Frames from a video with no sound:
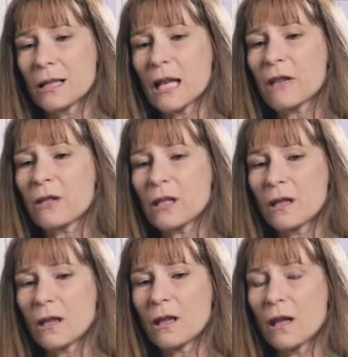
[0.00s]
David,
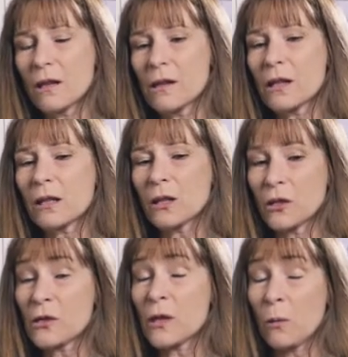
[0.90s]
the
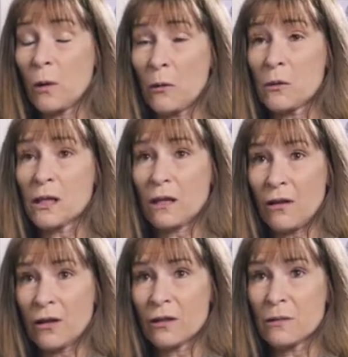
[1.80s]
years that we were
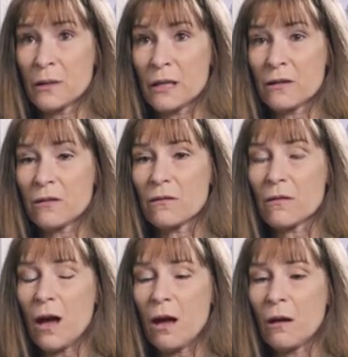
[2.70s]
together, was
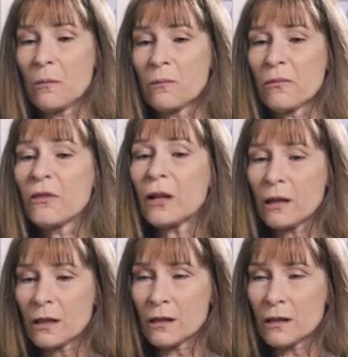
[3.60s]
um, very